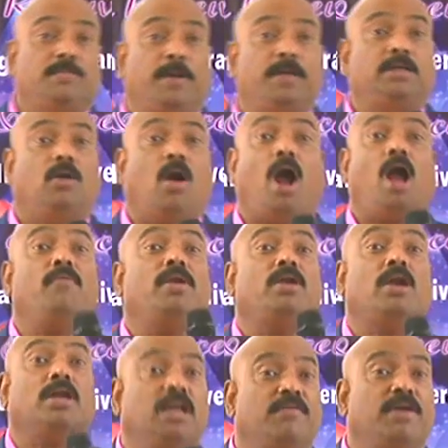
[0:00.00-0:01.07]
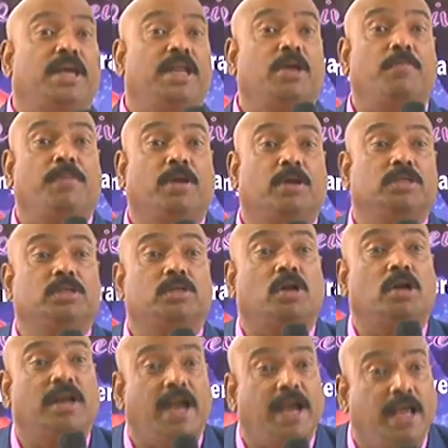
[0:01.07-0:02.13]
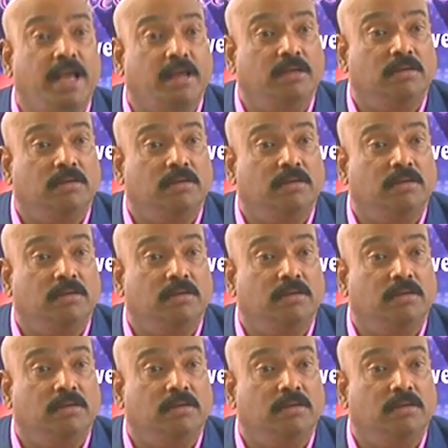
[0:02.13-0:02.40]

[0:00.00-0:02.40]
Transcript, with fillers: but God will not give it to you because you're not ready.